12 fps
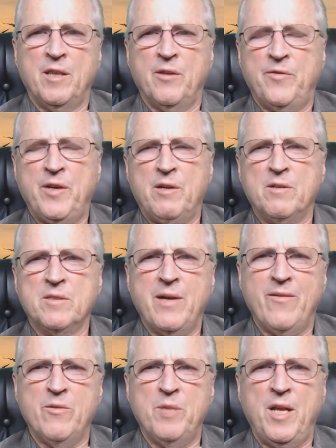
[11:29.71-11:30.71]
The federal
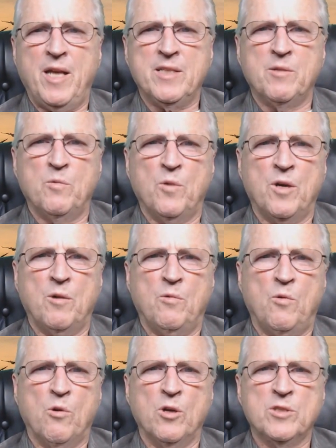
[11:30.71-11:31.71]
government hasn't won a
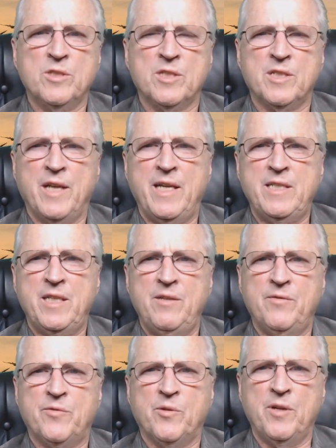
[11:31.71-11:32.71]
war since
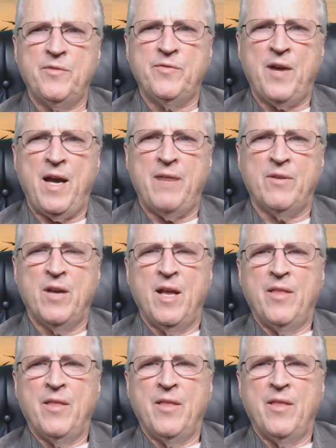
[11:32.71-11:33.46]
1945.